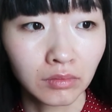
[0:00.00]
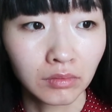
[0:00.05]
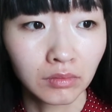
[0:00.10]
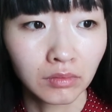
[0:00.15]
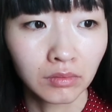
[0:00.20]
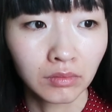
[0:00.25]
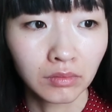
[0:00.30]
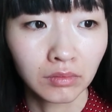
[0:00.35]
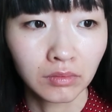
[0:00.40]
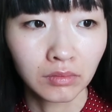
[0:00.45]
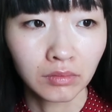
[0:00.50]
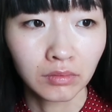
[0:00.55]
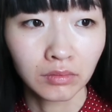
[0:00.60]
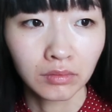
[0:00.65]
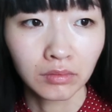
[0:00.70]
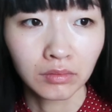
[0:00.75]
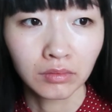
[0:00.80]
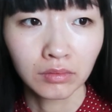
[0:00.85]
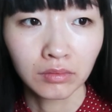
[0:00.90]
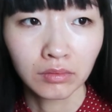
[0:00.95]

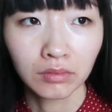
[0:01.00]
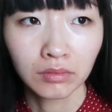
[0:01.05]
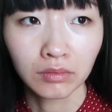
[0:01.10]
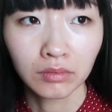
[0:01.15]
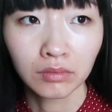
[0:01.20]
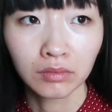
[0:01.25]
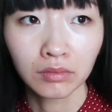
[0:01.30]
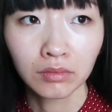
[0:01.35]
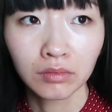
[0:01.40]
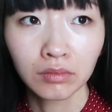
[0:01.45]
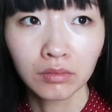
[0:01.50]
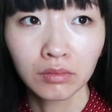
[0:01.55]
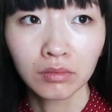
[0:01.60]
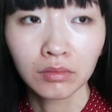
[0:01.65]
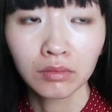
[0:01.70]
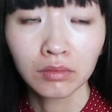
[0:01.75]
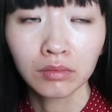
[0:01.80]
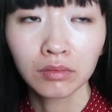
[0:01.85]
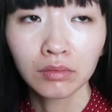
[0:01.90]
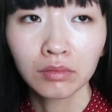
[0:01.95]

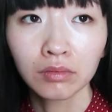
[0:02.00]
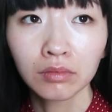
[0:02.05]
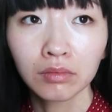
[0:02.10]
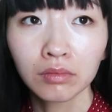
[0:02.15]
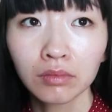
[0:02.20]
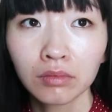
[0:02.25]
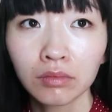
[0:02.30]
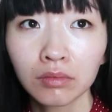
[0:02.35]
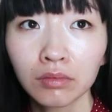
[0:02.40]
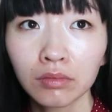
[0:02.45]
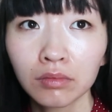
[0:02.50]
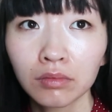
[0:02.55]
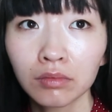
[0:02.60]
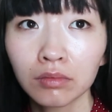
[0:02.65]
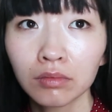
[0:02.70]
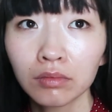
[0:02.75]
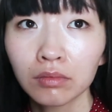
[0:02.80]
(silence)